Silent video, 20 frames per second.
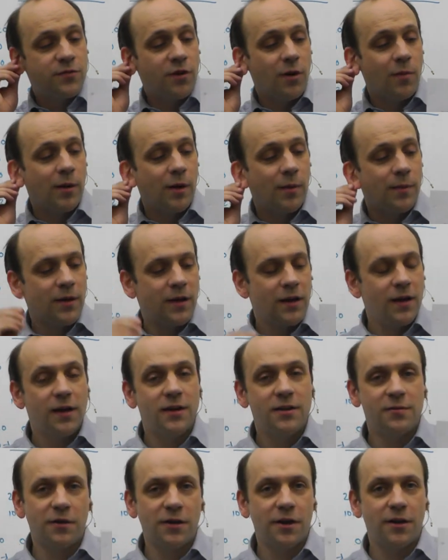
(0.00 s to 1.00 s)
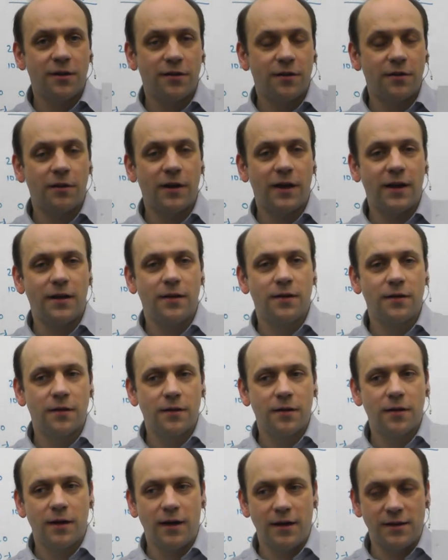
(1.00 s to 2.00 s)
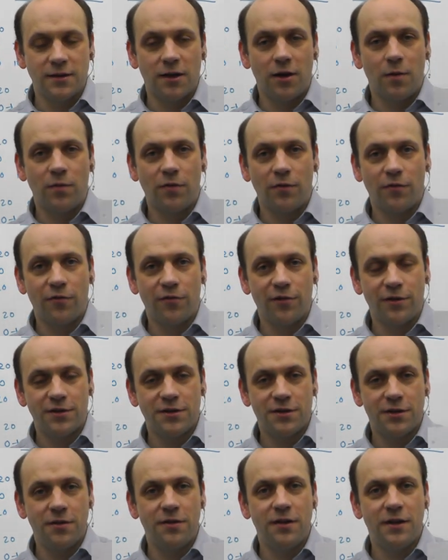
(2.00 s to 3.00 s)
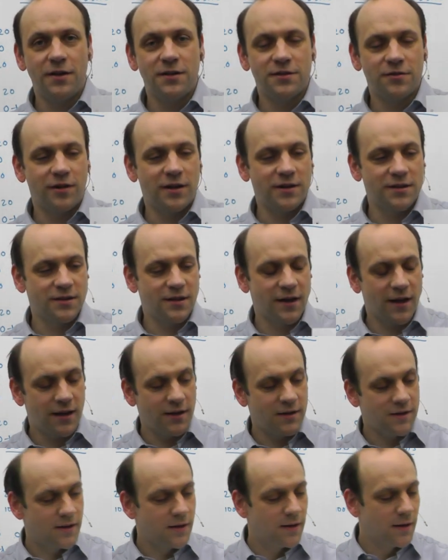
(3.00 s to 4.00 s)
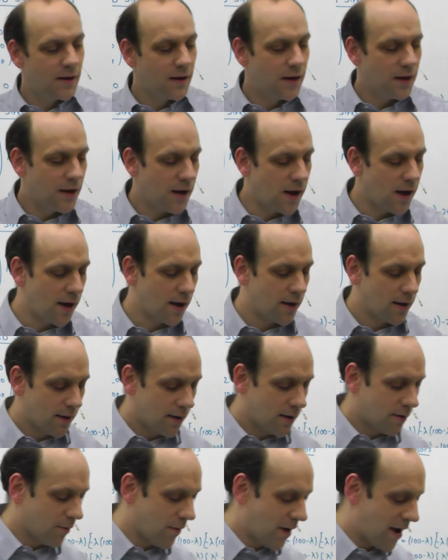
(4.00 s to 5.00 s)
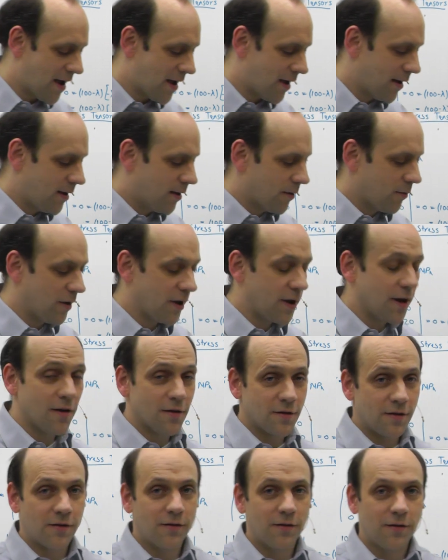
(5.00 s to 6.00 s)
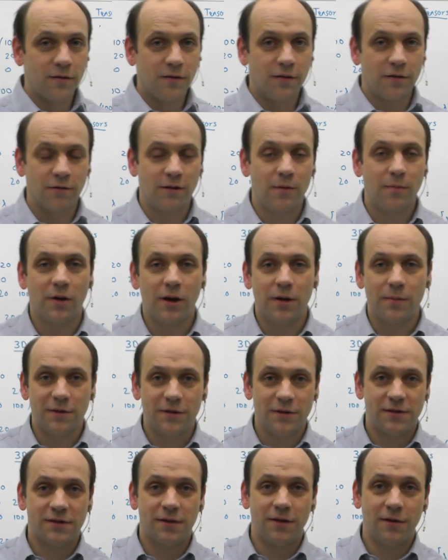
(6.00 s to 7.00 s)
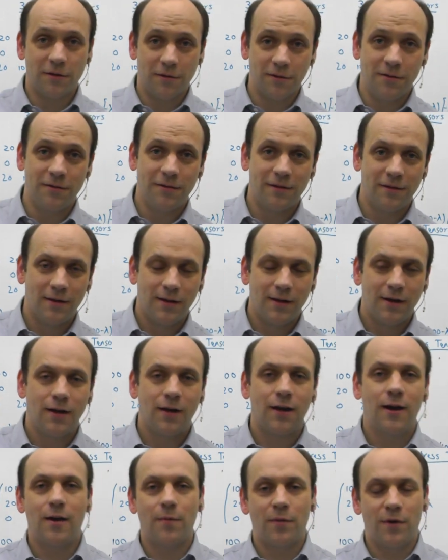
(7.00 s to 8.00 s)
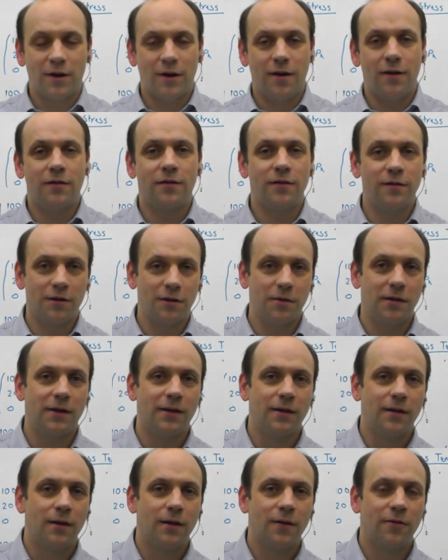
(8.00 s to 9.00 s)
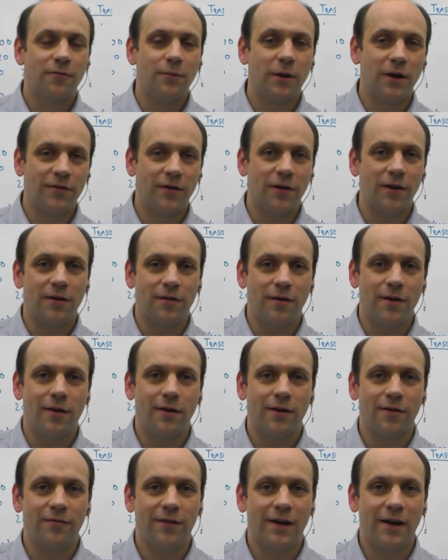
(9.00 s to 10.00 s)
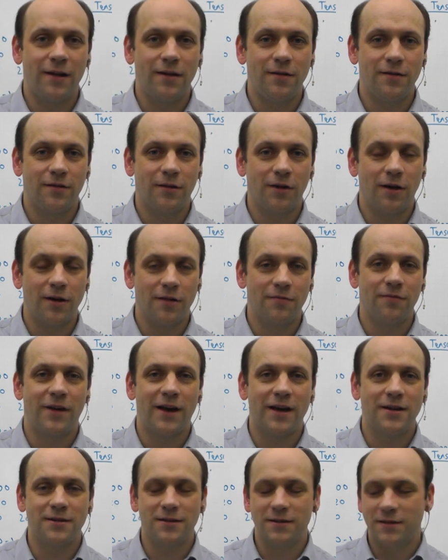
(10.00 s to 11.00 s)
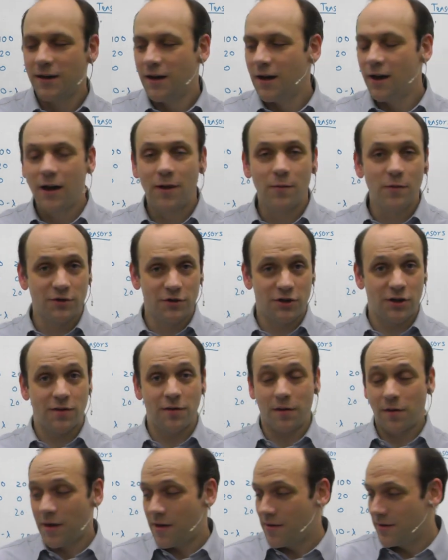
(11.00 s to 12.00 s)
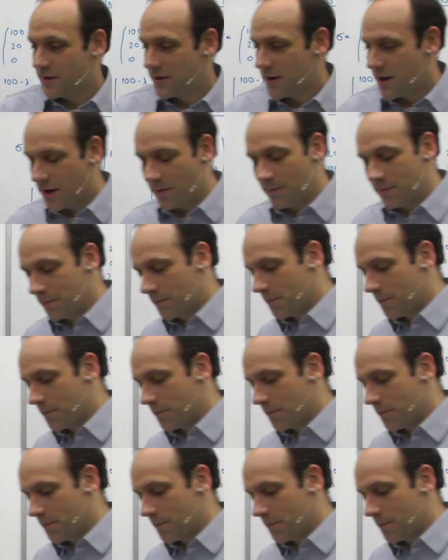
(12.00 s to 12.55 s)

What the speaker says: problem is we're going to do an example for a 2D stress state where we're going to do it by Mohr's circle, and we're going to do it by finding the eigenvalues and eigenvectors, and we'll show that they're the same.